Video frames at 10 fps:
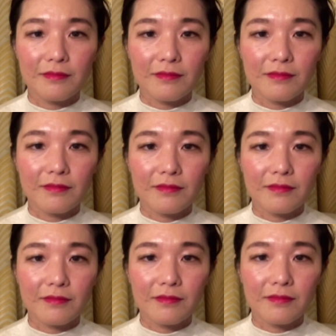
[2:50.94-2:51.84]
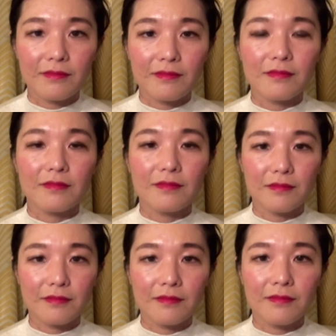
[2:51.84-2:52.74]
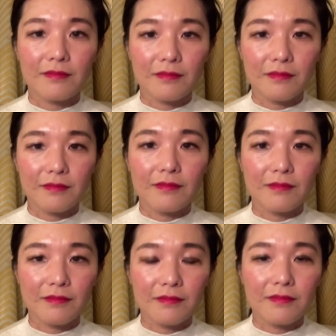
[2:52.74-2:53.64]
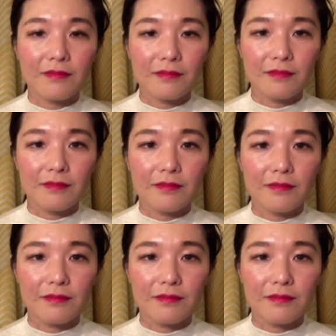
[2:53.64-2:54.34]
No words are spoken by the person on screen.